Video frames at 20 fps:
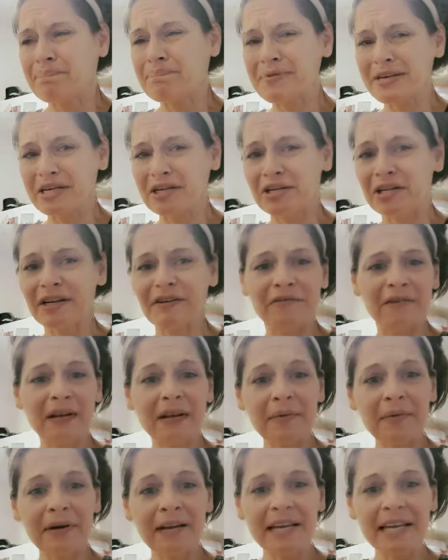bitter. If
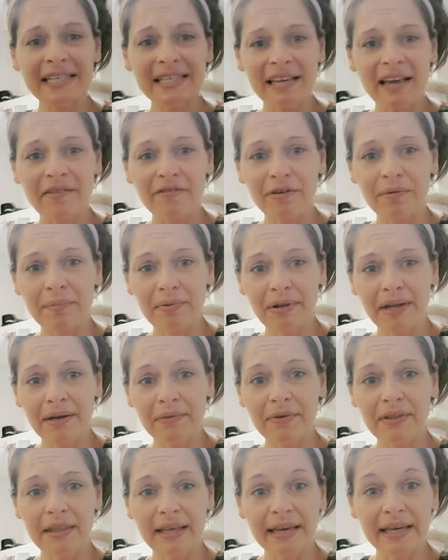anyone has ever
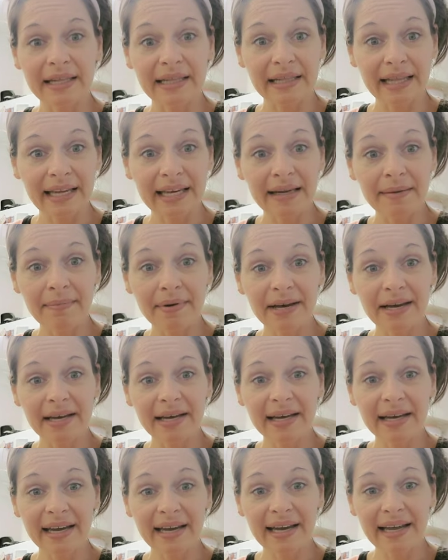played with like a
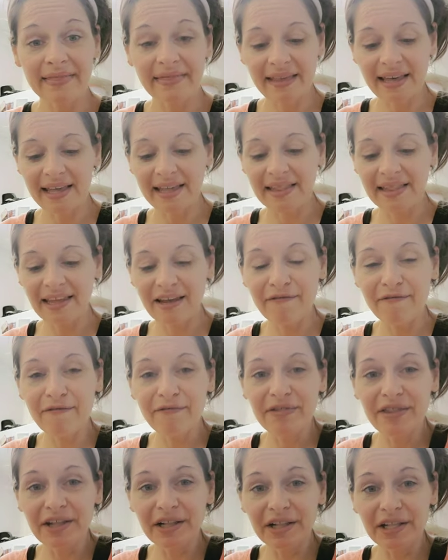ladybug and they
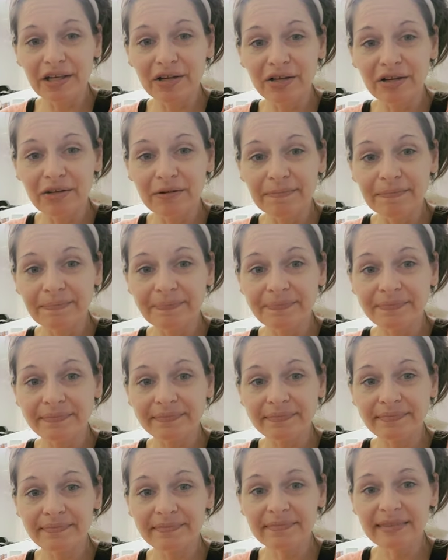leave the little
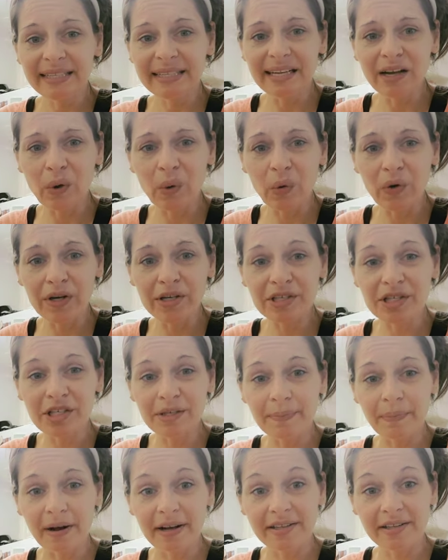orange
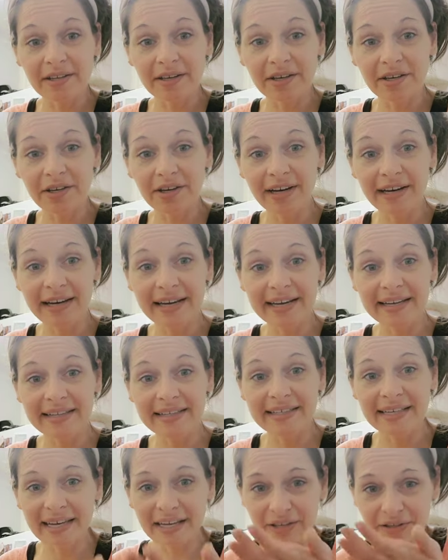spots on your
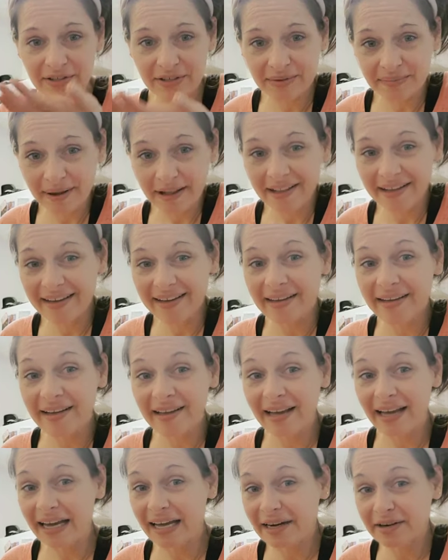hand and you smell it,
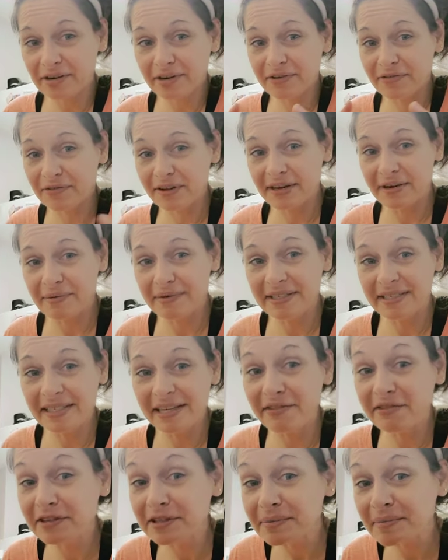I don't know if anyone has
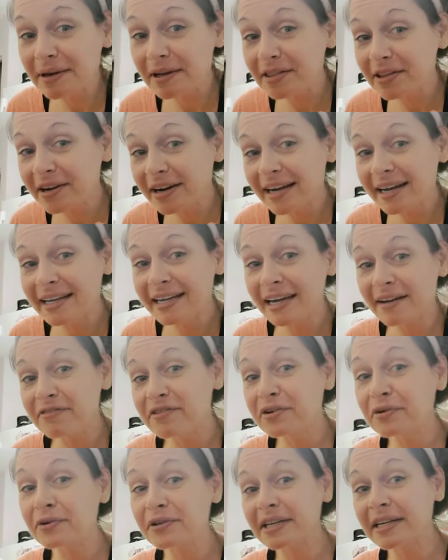ever smelled their hand
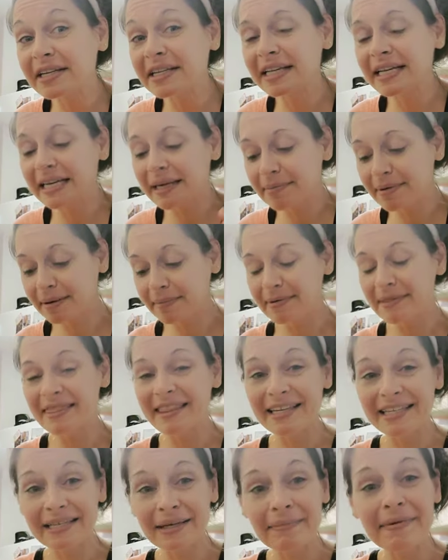after holding a ladybug,
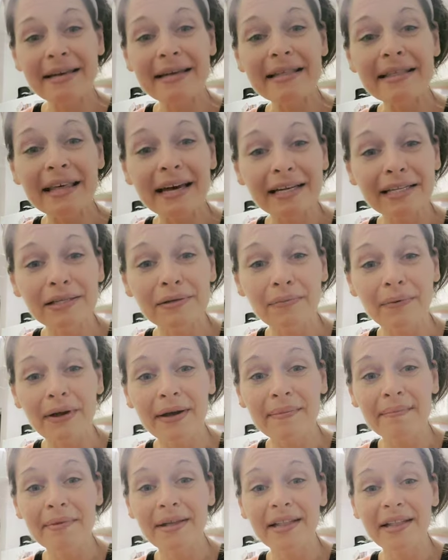but to me, that's
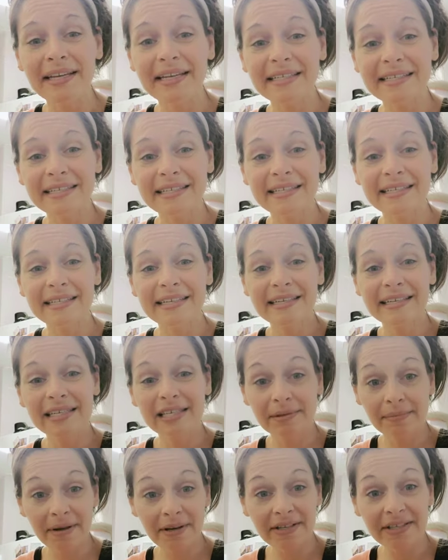what millet
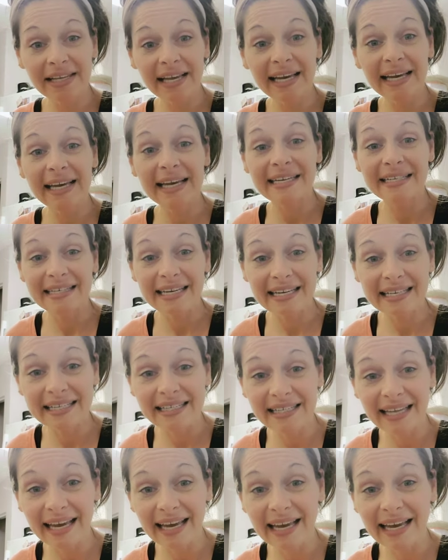smells like and
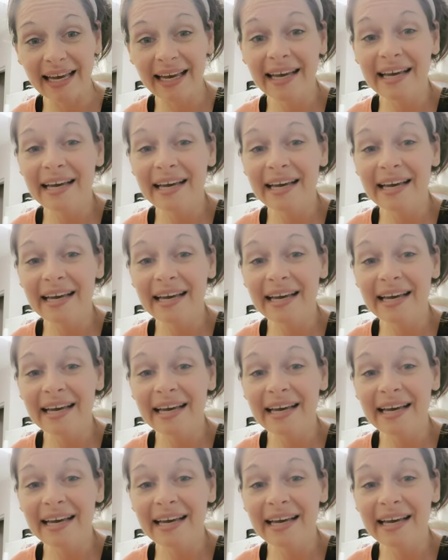tastes like.